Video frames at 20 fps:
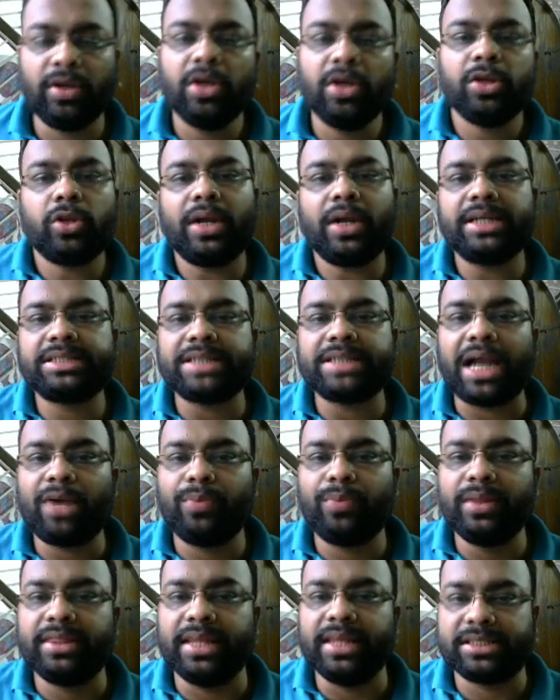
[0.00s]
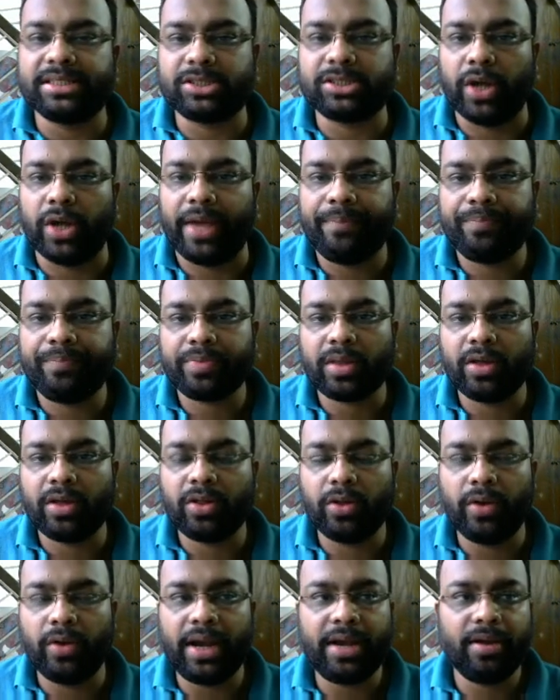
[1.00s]
So let's start with this today,
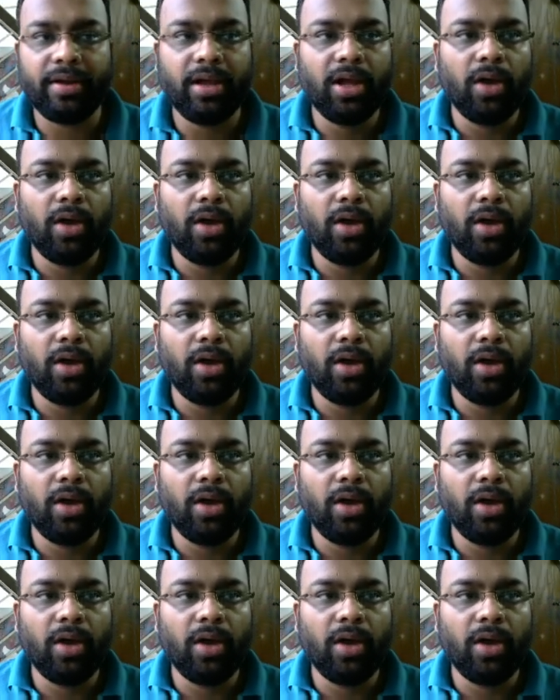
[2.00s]
right?